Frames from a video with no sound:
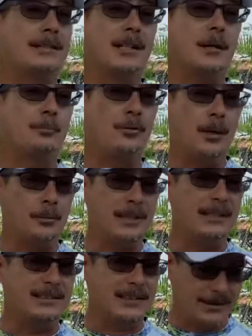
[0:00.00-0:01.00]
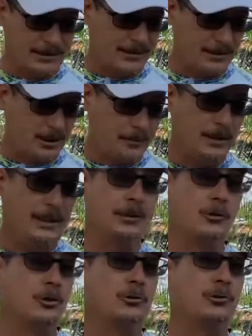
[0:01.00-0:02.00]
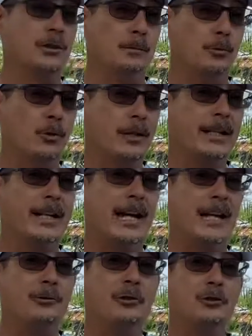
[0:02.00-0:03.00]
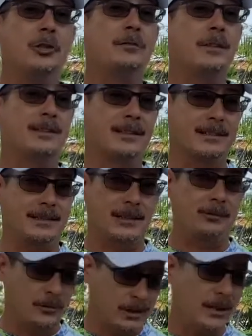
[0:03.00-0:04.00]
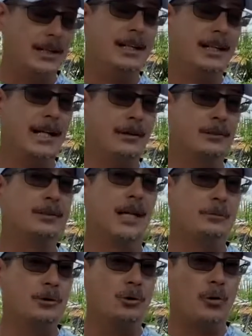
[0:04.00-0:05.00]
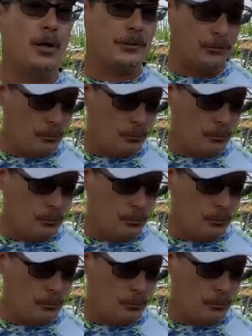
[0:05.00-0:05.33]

how to properly set this up in order to deploy it and retrieve it successfully every time you go out on the